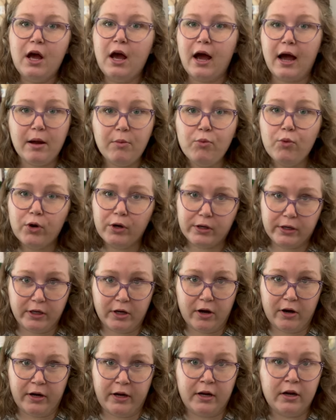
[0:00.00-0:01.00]
I'm working
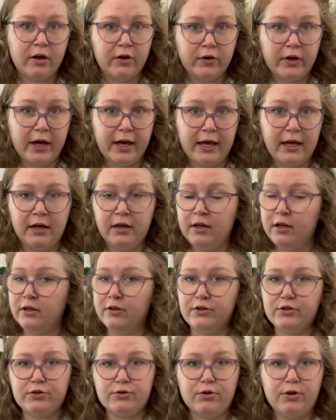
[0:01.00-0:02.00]
on it, okay?
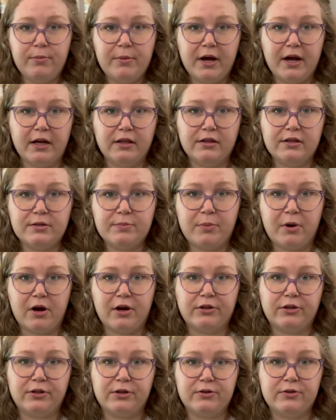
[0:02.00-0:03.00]
The story behind this
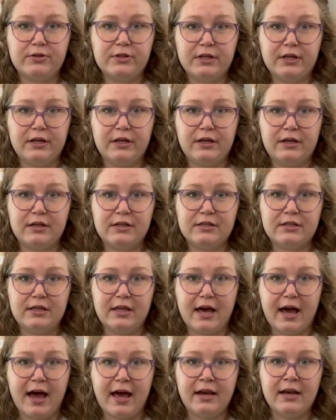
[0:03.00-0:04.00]
pothos is
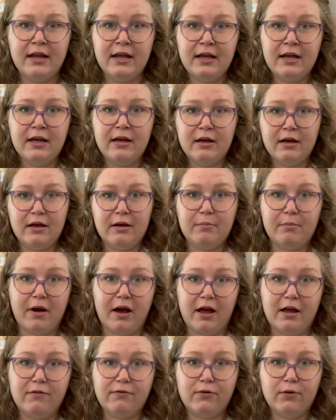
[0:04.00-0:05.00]
that
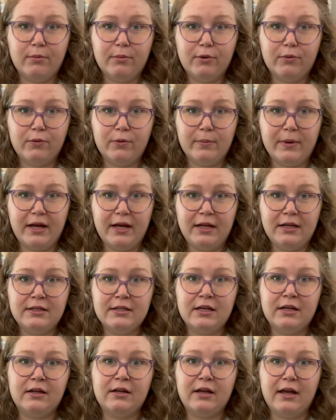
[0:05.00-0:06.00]
my former
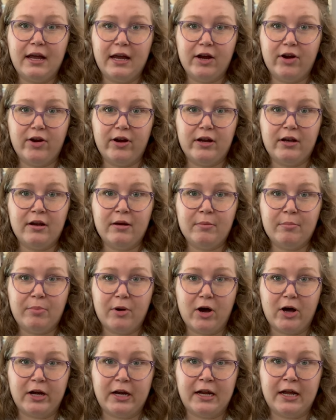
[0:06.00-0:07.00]
roommate Erin
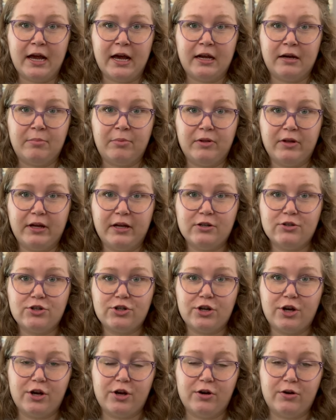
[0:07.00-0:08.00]
bought it at a plant
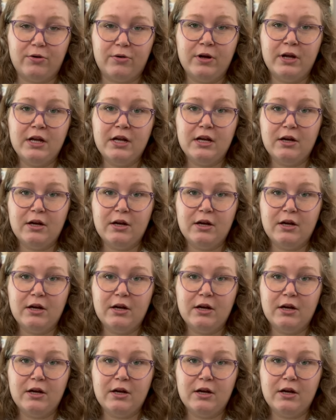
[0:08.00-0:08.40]
show.